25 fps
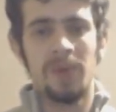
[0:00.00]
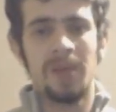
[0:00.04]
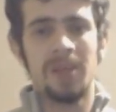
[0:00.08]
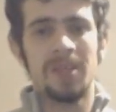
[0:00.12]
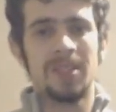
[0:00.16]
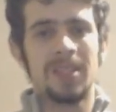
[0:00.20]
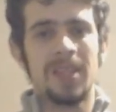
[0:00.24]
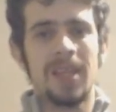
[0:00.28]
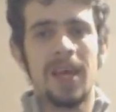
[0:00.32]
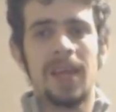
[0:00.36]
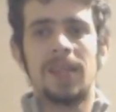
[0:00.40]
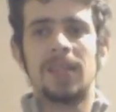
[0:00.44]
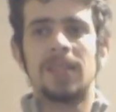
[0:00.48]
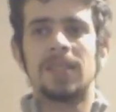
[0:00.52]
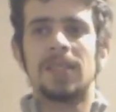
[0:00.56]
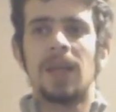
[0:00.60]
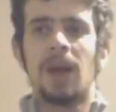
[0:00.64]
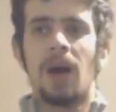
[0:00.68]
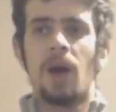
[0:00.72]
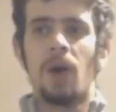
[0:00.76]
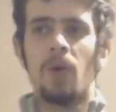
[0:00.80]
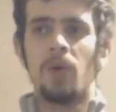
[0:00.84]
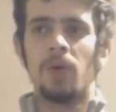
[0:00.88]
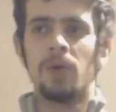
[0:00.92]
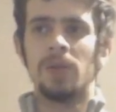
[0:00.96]
because that is
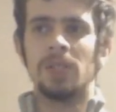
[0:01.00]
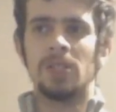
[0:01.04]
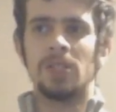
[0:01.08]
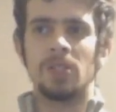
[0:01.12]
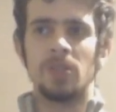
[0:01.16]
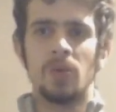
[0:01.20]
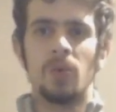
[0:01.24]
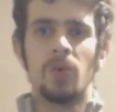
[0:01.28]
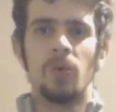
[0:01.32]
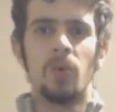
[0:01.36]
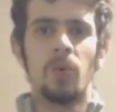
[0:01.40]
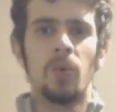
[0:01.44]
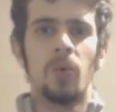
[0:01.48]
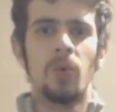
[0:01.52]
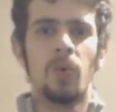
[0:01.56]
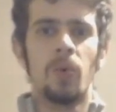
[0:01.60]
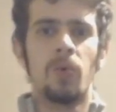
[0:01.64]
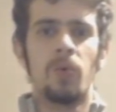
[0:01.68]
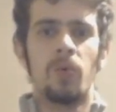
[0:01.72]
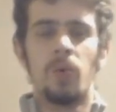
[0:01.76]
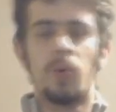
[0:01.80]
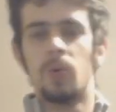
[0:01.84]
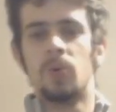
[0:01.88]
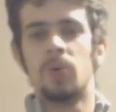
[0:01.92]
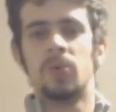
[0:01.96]
how the school
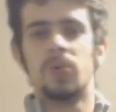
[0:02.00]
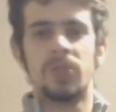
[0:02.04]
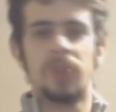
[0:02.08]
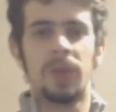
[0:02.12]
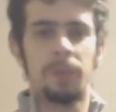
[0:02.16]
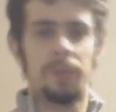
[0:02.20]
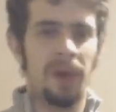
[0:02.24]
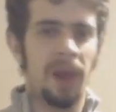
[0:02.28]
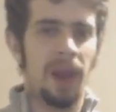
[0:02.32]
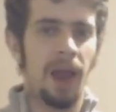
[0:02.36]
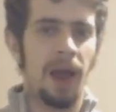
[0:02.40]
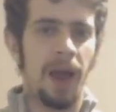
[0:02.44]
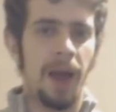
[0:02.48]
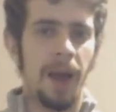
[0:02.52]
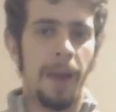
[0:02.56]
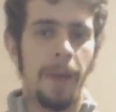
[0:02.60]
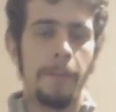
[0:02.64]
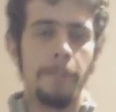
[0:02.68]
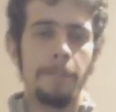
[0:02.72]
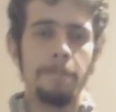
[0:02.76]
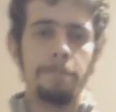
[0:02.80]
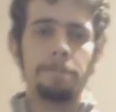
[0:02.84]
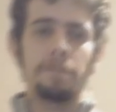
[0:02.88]
rules apply.